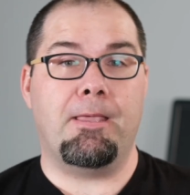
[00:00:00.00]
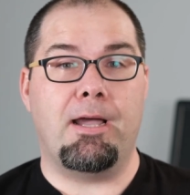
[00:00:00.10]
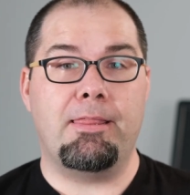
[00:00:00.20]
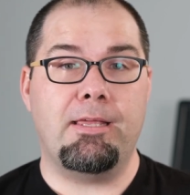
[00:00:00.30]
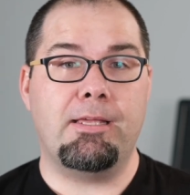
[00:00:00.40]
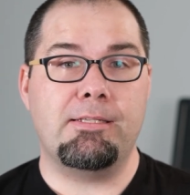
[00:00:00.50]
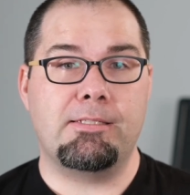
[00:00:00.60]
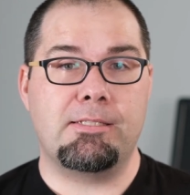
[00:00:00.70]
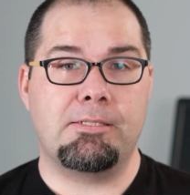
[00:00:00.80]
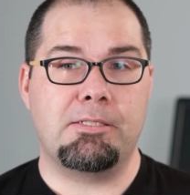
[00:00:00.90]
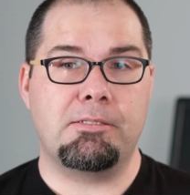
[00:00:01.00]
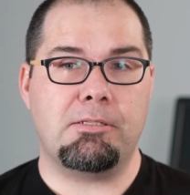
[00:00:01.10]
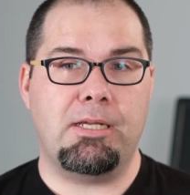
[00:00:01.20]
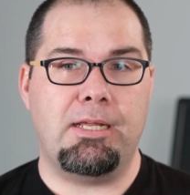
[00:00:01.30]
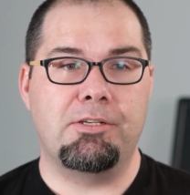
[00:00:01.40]
I think it's
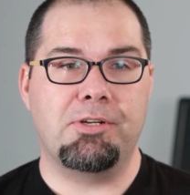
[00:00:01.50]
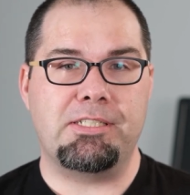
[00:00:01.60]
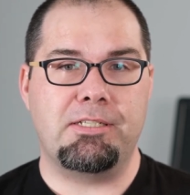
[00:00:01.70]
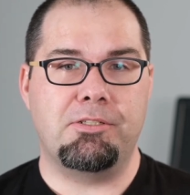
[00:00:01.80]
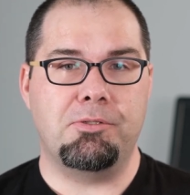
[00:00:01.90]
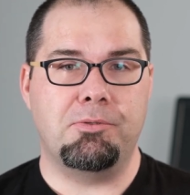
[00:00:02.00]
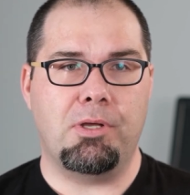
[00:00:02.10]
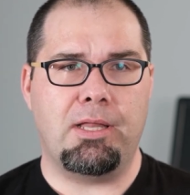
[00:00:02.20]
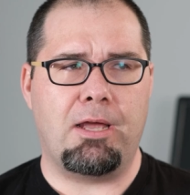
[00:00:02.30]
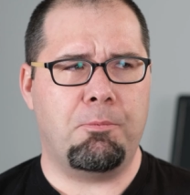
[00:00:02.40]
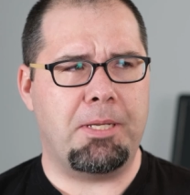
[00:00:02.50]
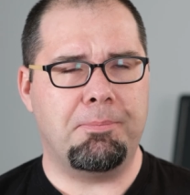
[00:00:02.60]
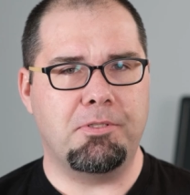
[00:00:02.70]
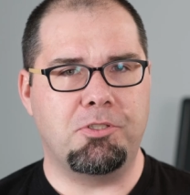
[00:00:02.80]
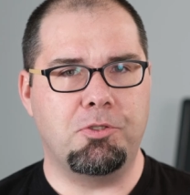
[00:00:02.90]
interesting to allow
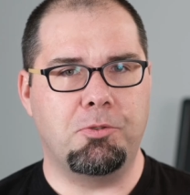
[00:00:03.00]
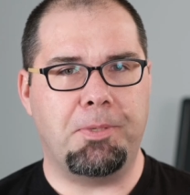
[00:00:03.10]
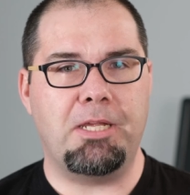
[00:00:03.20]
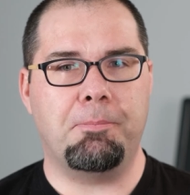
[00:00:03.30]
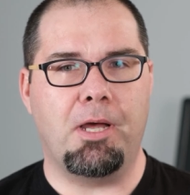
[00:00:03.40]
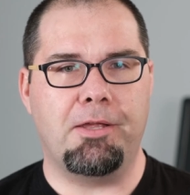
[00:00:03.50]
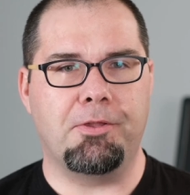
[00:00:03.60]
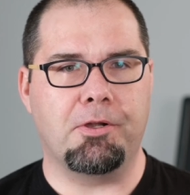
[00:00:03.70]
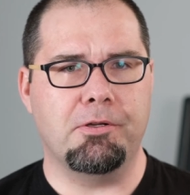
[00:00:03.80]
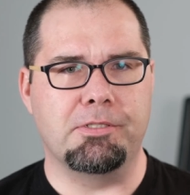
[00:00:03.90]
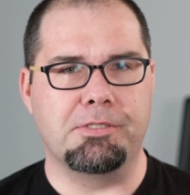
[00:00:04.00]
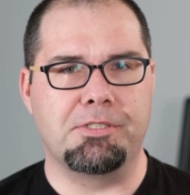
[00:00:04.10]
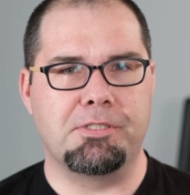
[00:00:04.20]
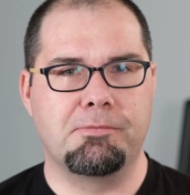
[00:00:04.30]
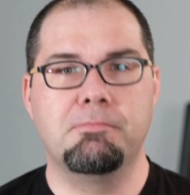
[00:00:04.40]
people to peek behind the
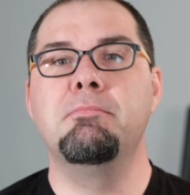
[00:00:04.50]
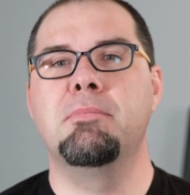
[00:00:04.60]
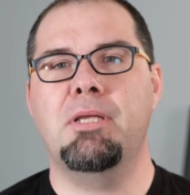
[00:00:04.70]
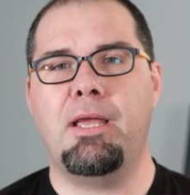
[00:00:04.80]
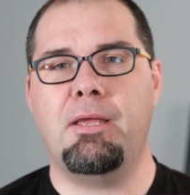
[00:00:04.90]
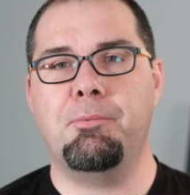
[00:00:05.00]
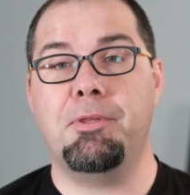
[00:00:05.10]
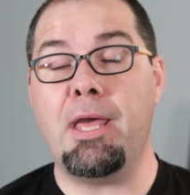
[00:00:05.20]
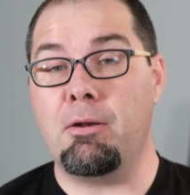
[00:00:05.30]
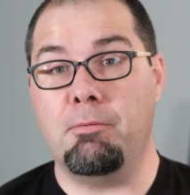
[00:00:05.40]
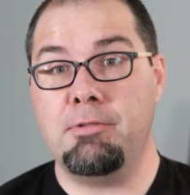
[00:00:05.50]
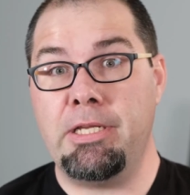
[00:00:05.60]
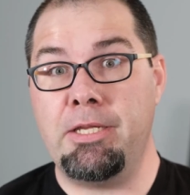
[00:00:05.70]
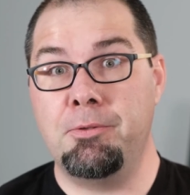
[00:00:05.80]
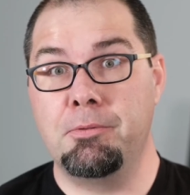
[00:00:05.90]
curtains. And with that,
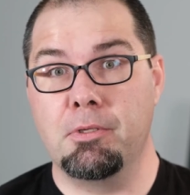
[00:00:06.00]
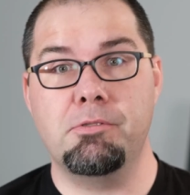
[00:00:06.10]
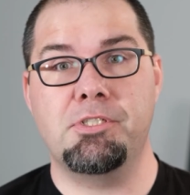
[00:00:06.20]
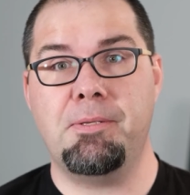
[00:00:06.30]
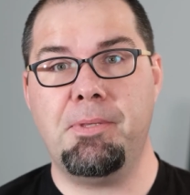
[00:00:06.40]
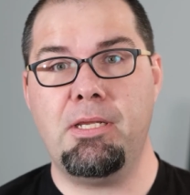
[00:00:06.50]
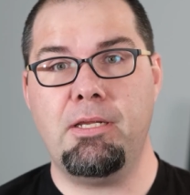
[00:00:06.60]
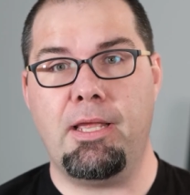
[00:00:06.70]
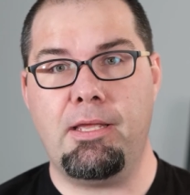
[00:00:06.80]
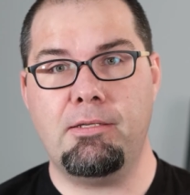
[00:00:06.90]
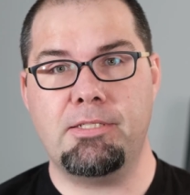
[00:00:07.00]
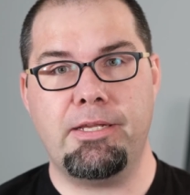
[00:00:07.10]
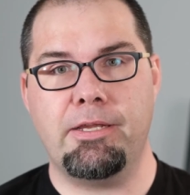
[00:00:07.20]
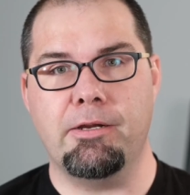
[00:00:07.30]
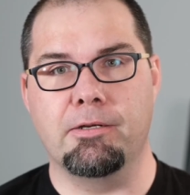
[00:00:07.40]
hopefully you learned something and
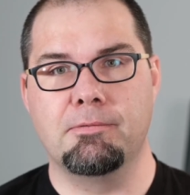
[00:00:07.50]
take care.